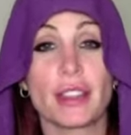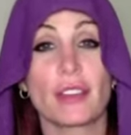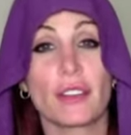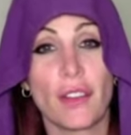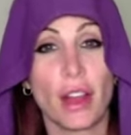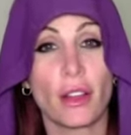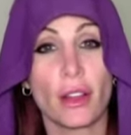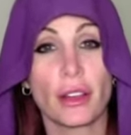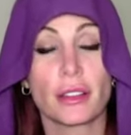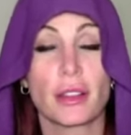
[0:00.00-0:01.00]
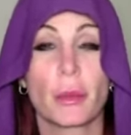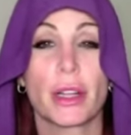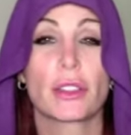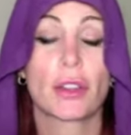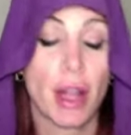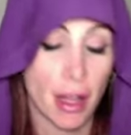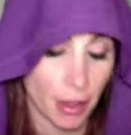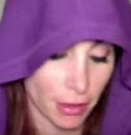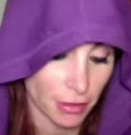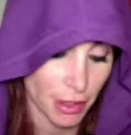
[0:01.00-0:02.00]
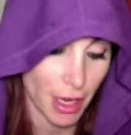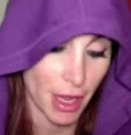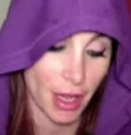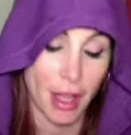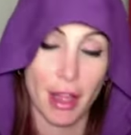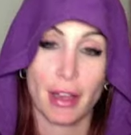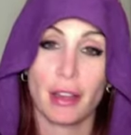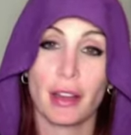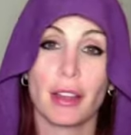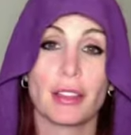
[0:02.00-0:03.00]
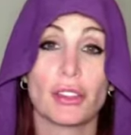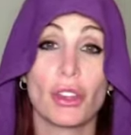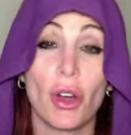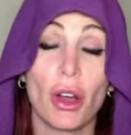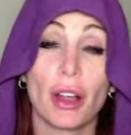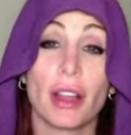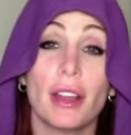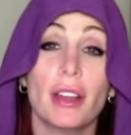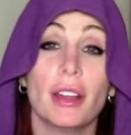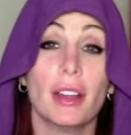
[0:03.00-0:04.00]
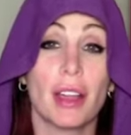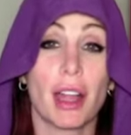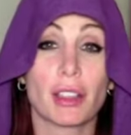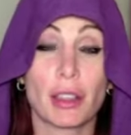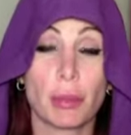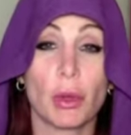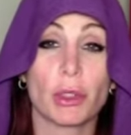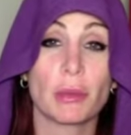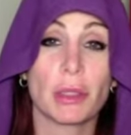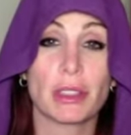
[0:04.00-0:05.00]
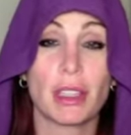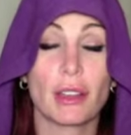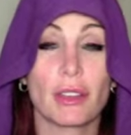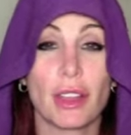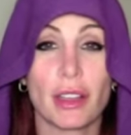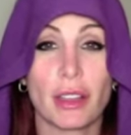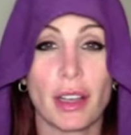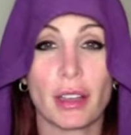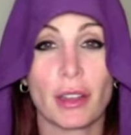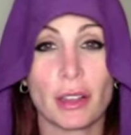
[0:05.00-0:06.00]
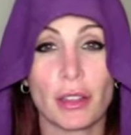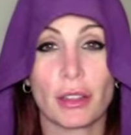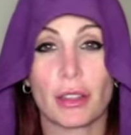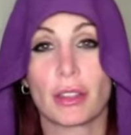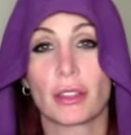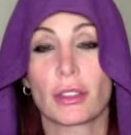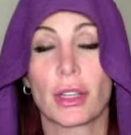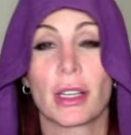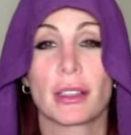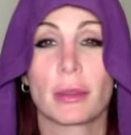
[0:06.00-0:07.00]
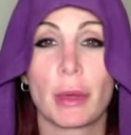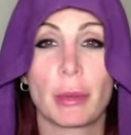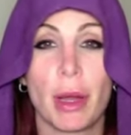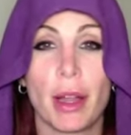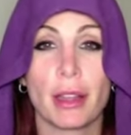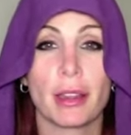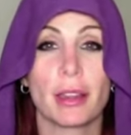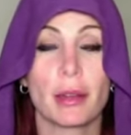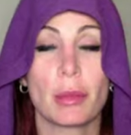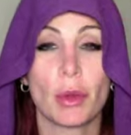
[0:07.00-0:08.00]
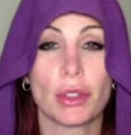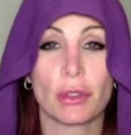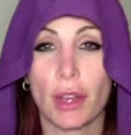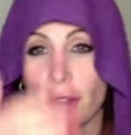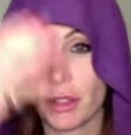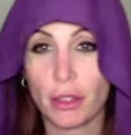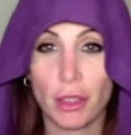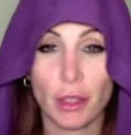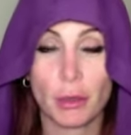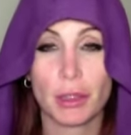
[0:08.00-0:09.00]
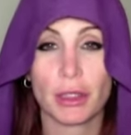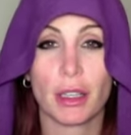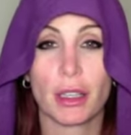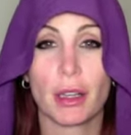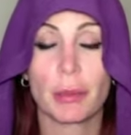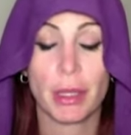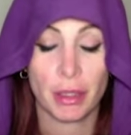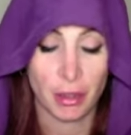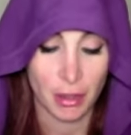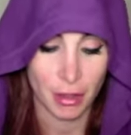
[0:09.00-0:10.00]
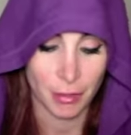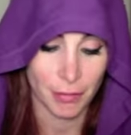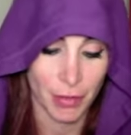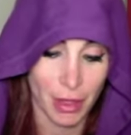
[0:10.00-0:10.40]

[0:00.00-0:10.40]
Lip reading: fainted and fell on a subway track today, and his dog actually pulled him to safety kind of under the train as it went by, and then they both survived. The dog was cut up, and